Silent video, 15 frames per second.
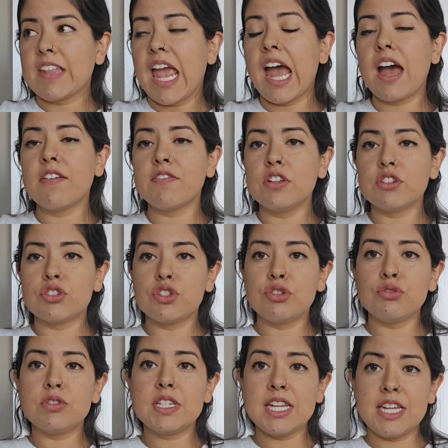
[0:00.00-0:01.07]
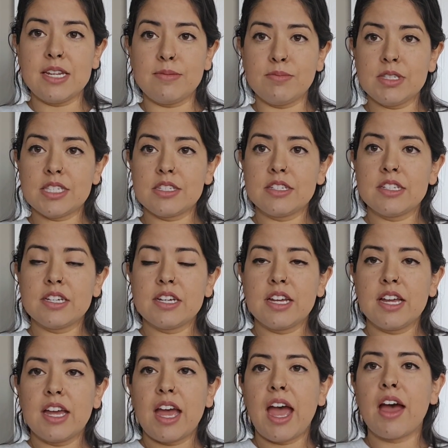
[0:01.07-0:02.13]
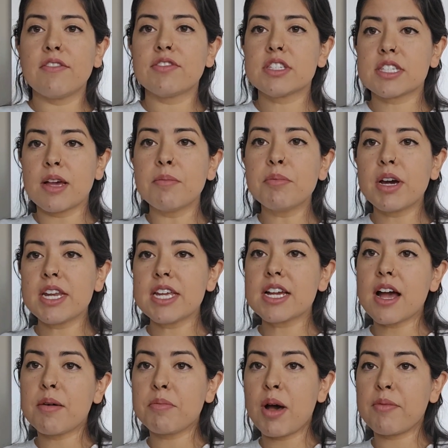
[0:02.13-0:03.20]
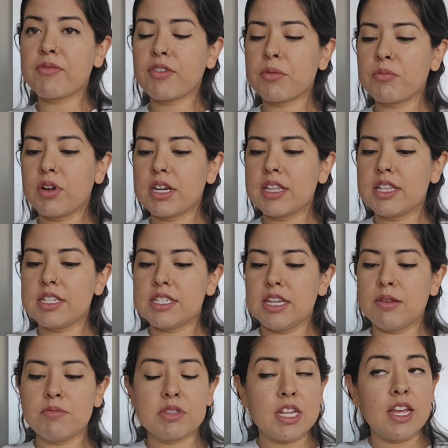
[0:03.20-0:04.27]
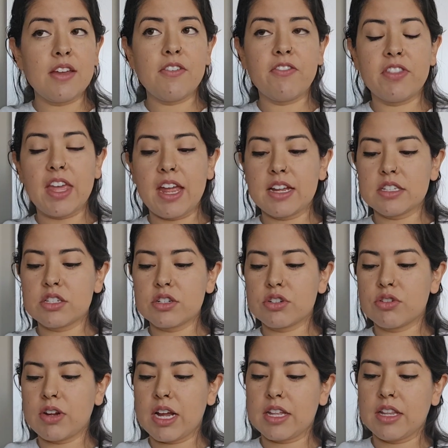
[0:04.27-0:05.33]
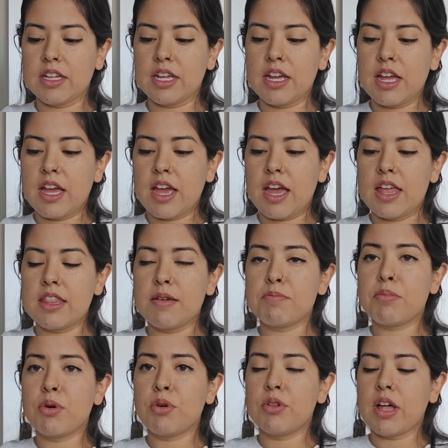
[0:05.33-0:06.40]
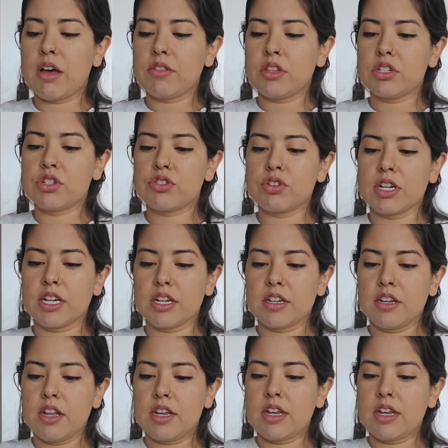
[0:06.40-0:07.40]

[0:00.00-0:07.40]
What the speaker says: Have your two teams. Have somebody come up from one of the teams if they answer correctly, and then pull out the string.